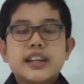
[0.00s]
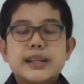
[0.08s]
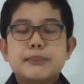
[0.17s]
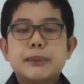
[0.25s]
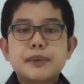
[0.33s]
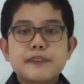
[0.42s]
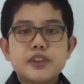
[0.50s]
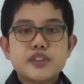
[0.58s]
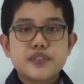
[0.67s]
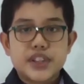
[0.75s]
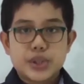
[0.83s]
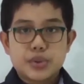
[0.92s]
In my previous
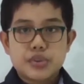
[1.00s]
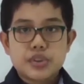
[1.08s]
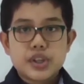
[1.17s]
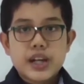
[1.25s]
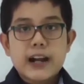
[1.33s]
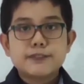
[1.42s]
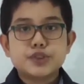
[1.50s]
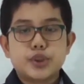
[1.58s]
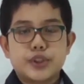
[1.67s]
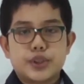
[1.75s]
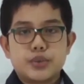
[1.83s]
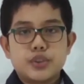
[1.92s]
videos, I've
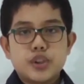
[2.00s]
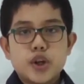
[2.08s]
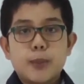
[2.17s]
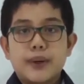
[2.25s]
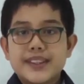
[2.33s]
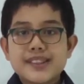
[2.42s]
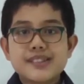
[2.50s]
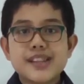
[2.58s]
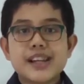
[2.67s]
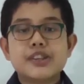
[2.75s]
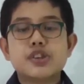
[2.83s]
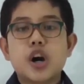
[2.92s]
shown you about
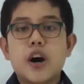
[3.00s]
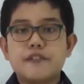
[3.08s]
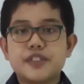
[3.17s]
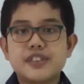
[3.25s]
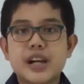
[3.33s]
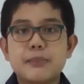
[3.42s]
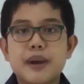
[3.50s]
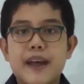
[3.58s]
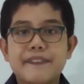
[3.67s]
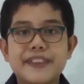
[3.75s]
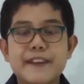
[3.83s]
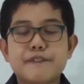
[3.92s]
6 of the sum
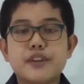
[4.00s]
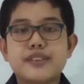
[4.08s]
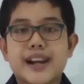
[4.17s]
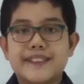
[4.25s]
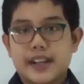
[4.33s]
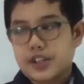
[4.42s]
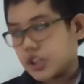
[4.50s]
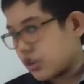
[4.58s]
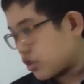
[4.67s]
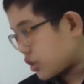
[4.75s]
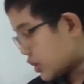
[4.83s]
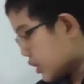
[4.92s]
and difference
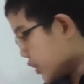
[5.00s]
identities.